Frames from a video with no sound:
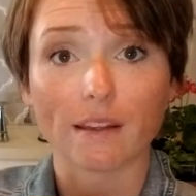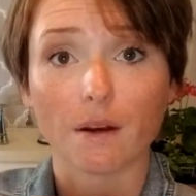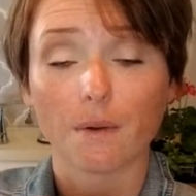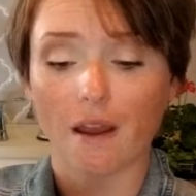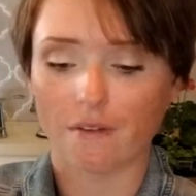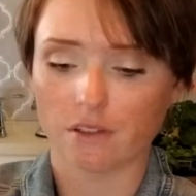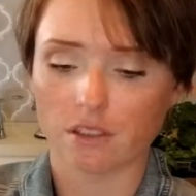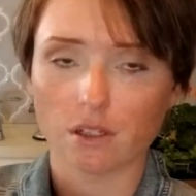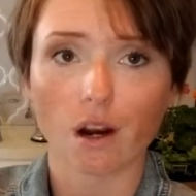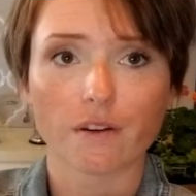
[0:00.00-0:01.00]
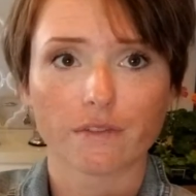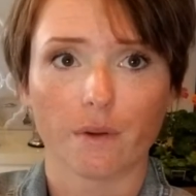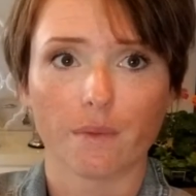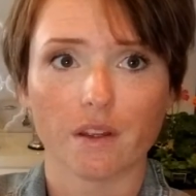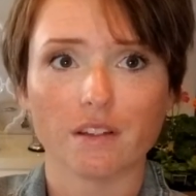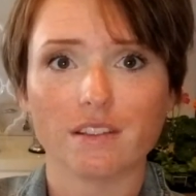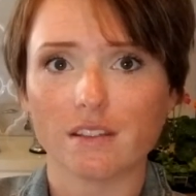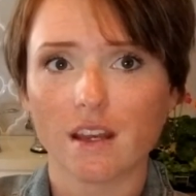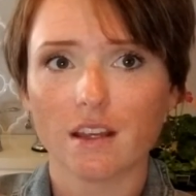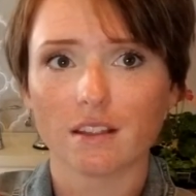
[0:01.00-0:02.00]
They don't have to start from
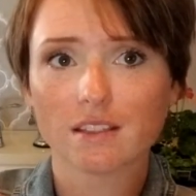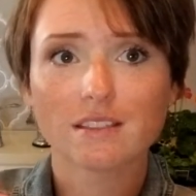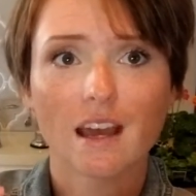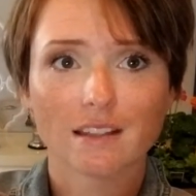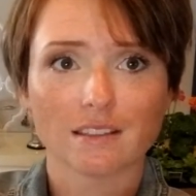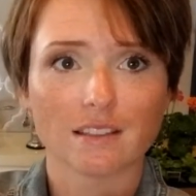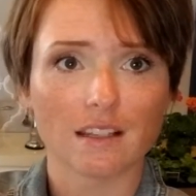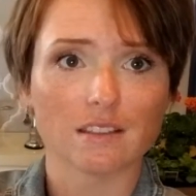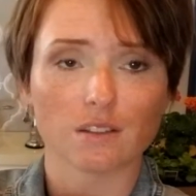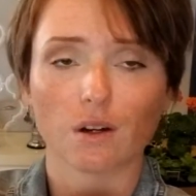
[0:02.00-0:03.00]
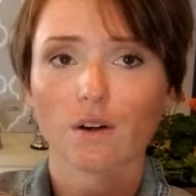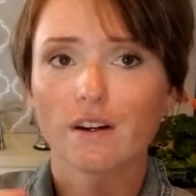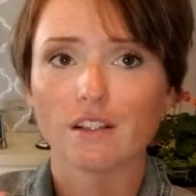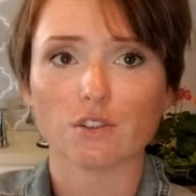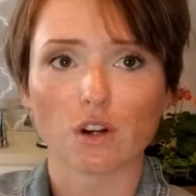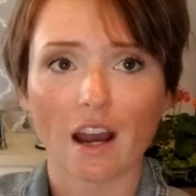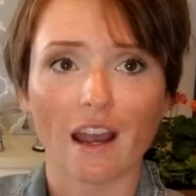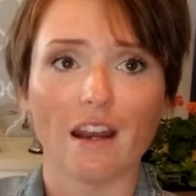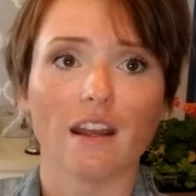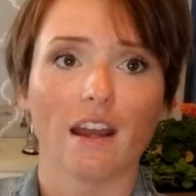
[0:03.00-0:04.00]
the sets. Sets are already
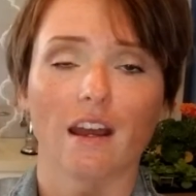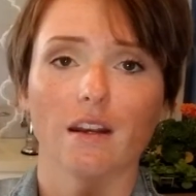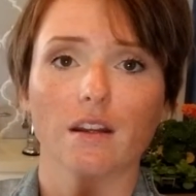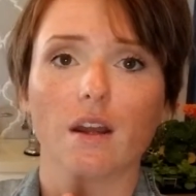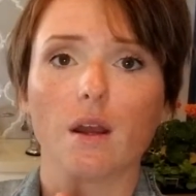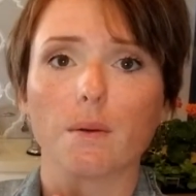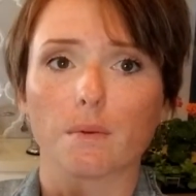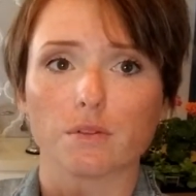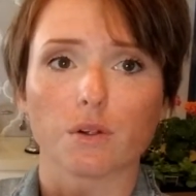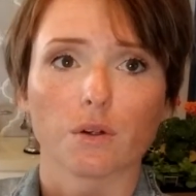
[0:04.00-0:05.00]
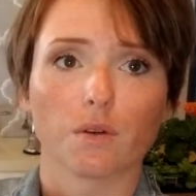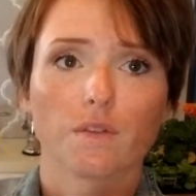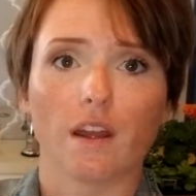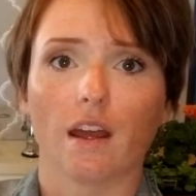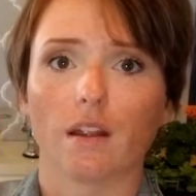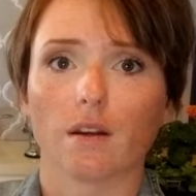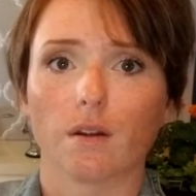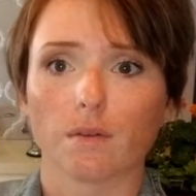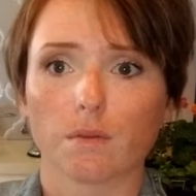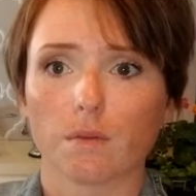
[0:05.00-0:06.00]
dried and preserved and
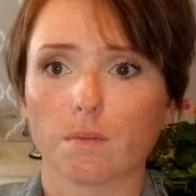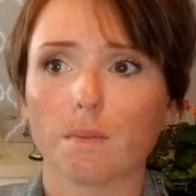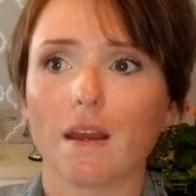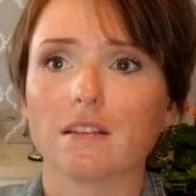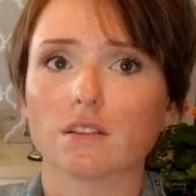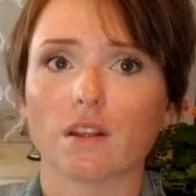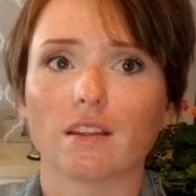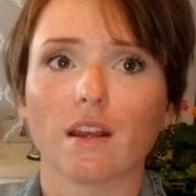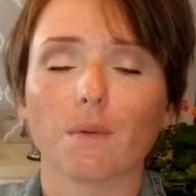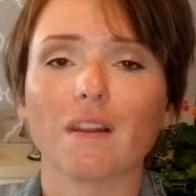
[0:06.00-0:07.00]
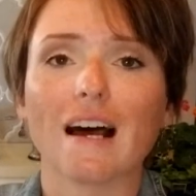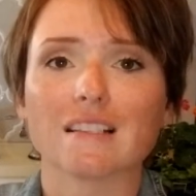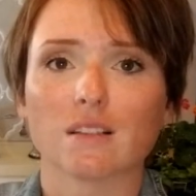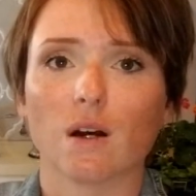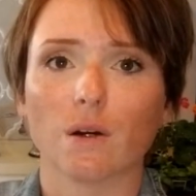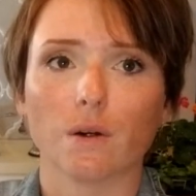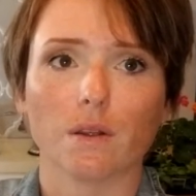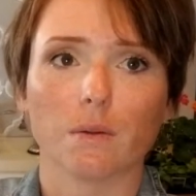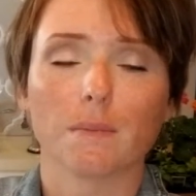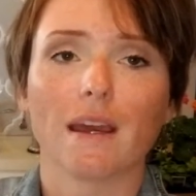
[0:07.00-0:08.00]
made so that they will last longer in
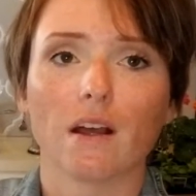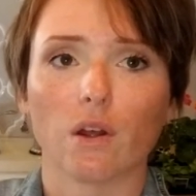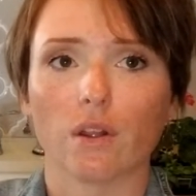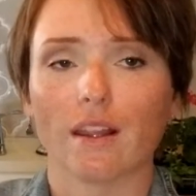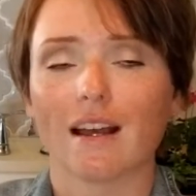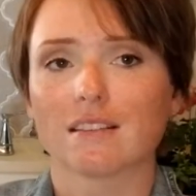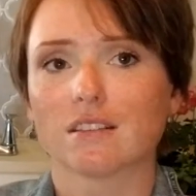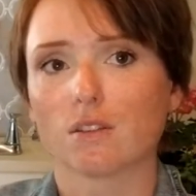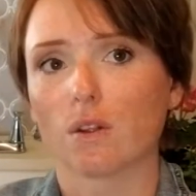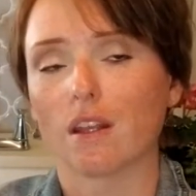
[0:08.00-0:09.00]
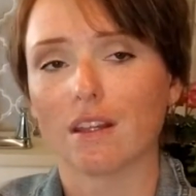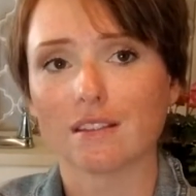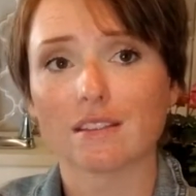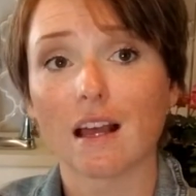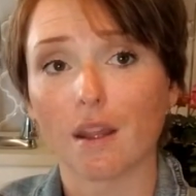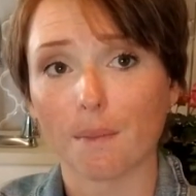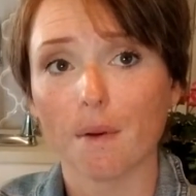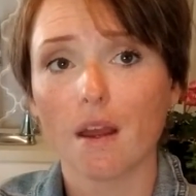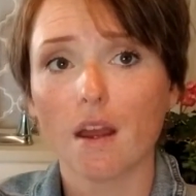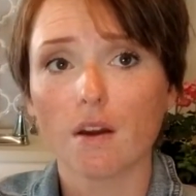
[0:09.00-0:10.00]
the mail and last so that you can sell them
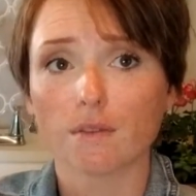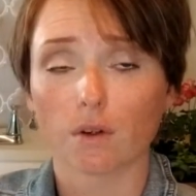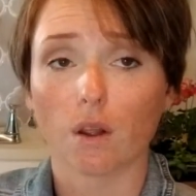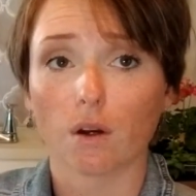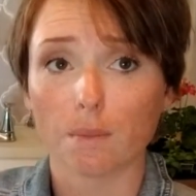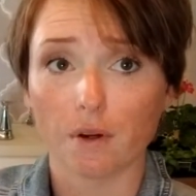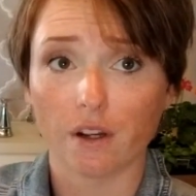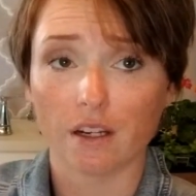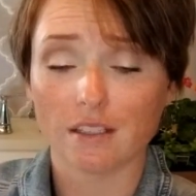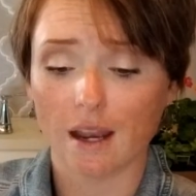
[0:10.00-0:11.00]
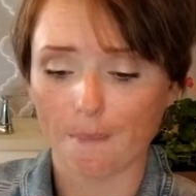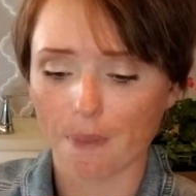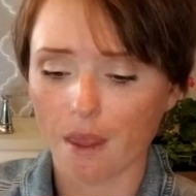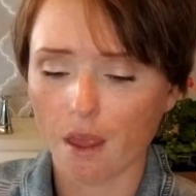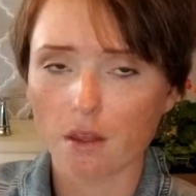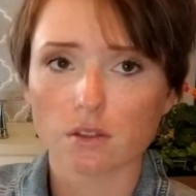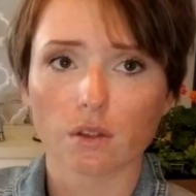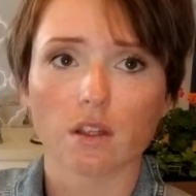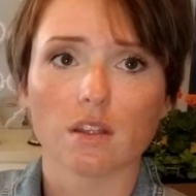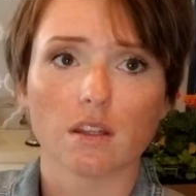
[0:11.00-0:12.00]
for a longer period of time. So
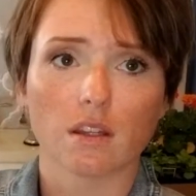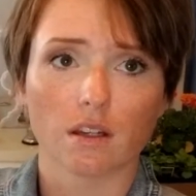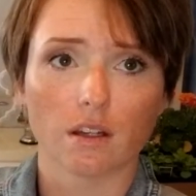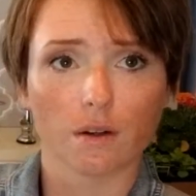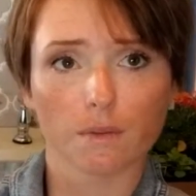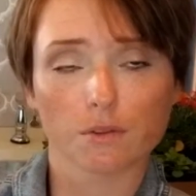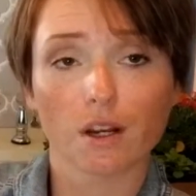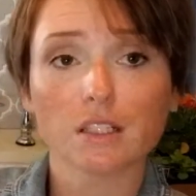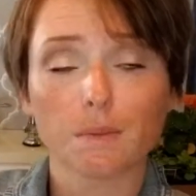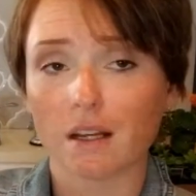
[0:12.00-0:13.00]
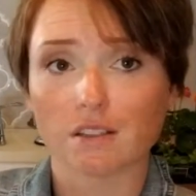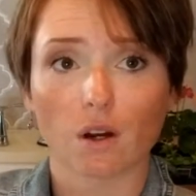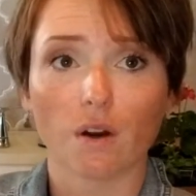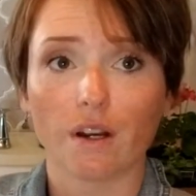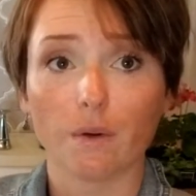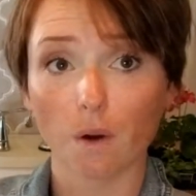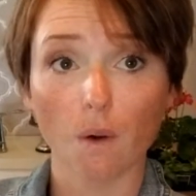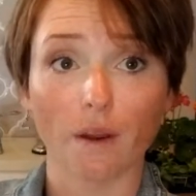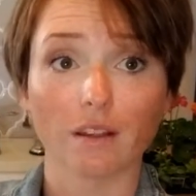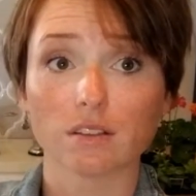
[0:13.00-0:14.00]
the transplants are already
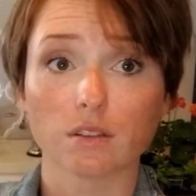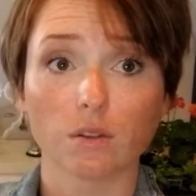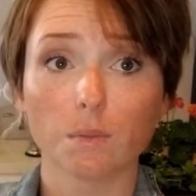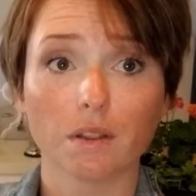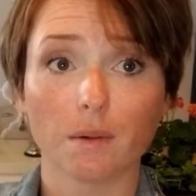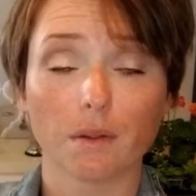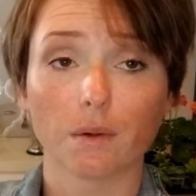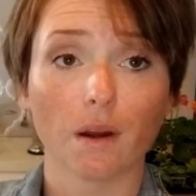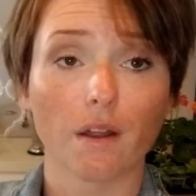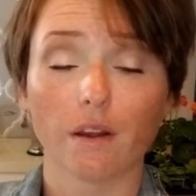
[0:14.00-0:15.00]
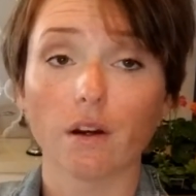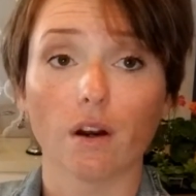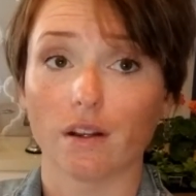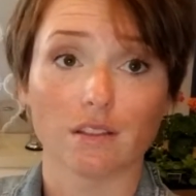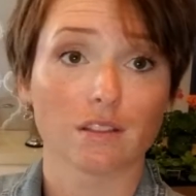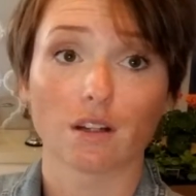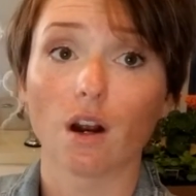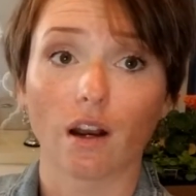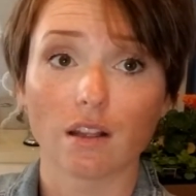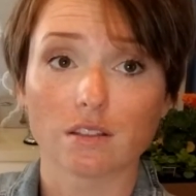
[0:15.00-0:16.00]
growing. So you put them in the ground, they're already
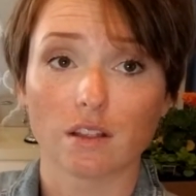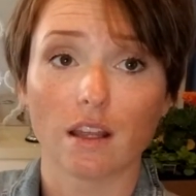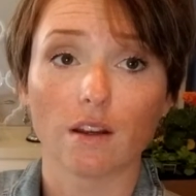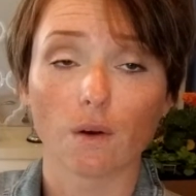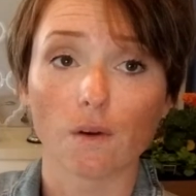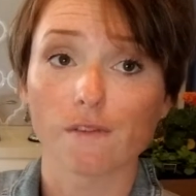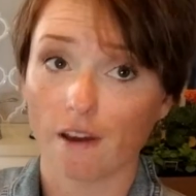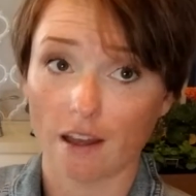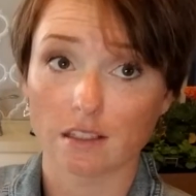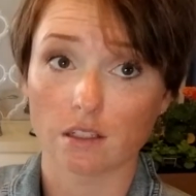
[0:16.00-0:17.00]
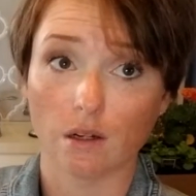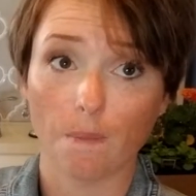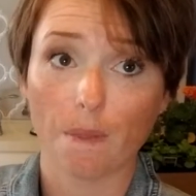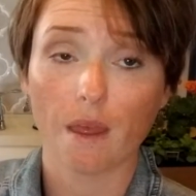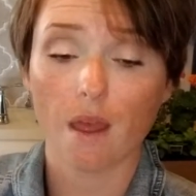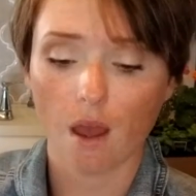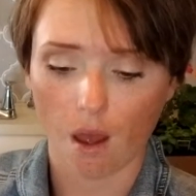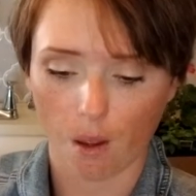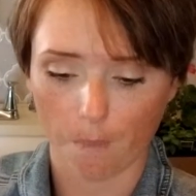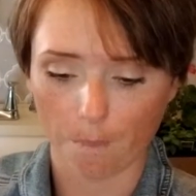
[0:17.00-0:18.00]
started. So they grow faster.
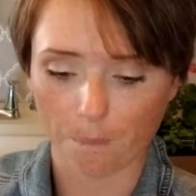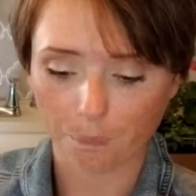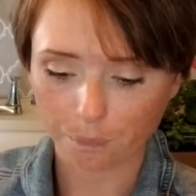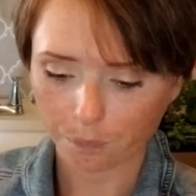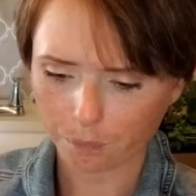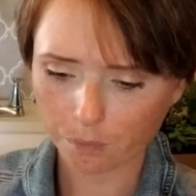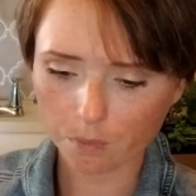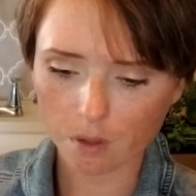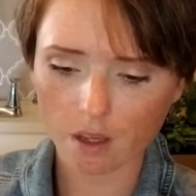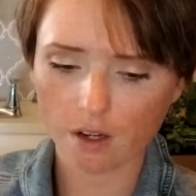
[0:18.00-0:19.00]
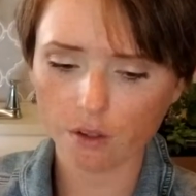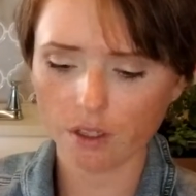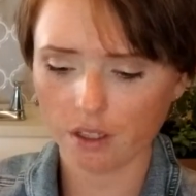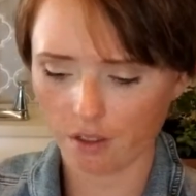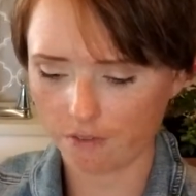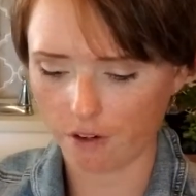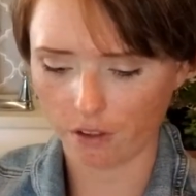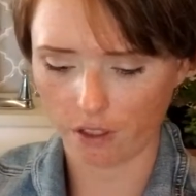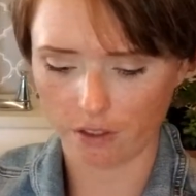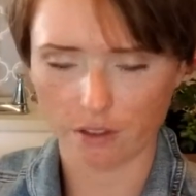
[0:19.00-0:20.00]
And you can get a
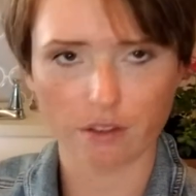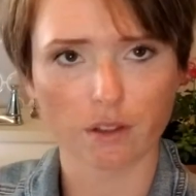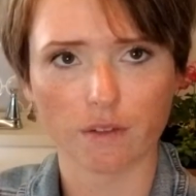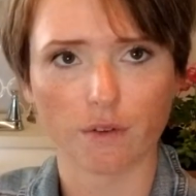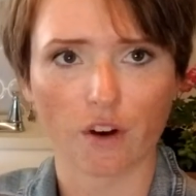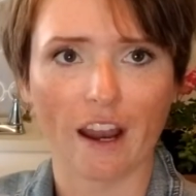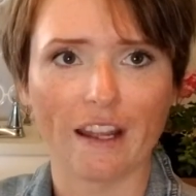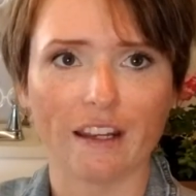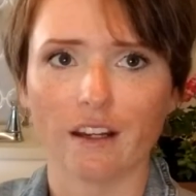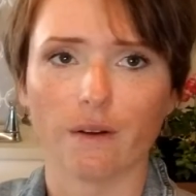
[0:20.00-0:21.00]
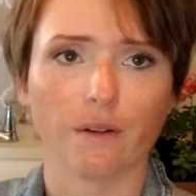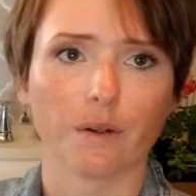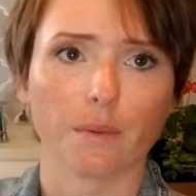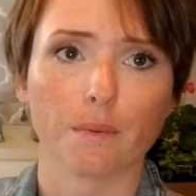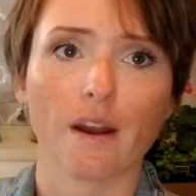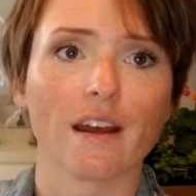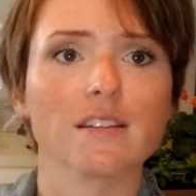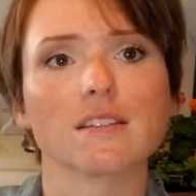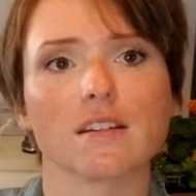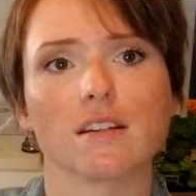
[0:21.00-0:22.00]
fairly good variety on your
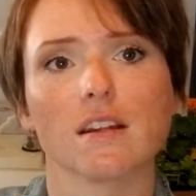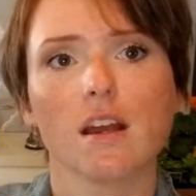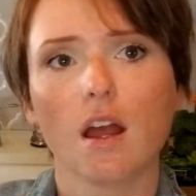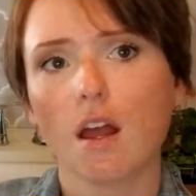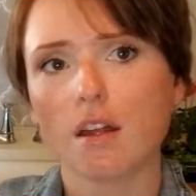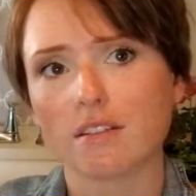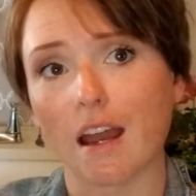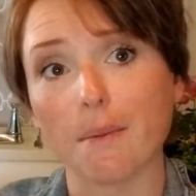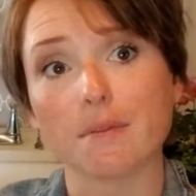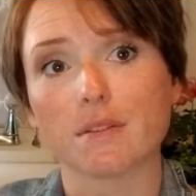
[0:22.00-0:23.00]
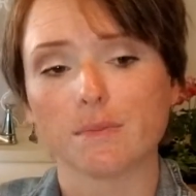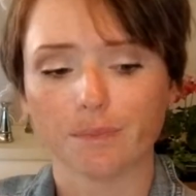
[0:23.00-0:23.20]
brands and types.